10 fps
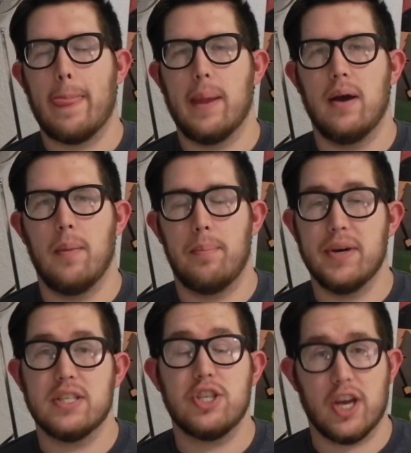
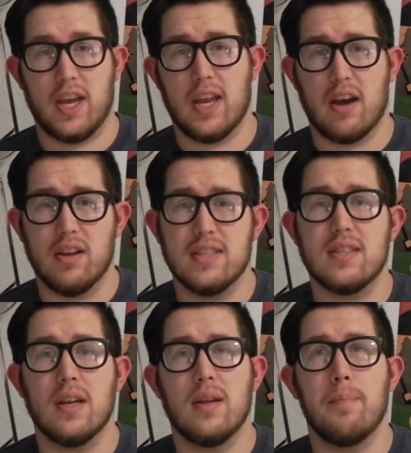But check it out.
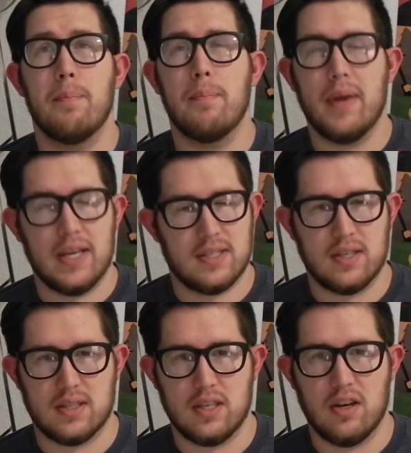It's an
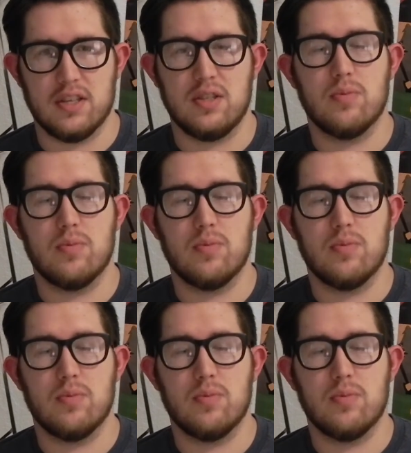amazing series.